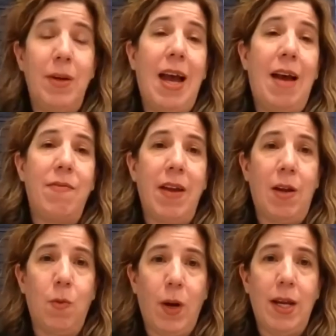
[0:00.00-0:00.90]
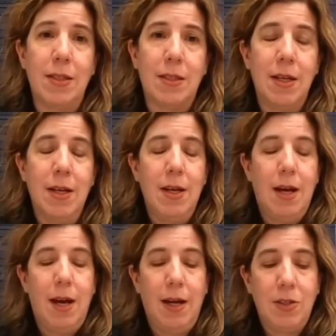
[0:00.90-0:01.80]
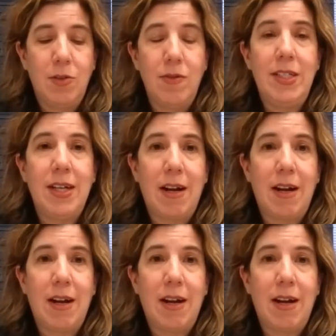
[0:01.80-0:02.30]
We have found ways to reach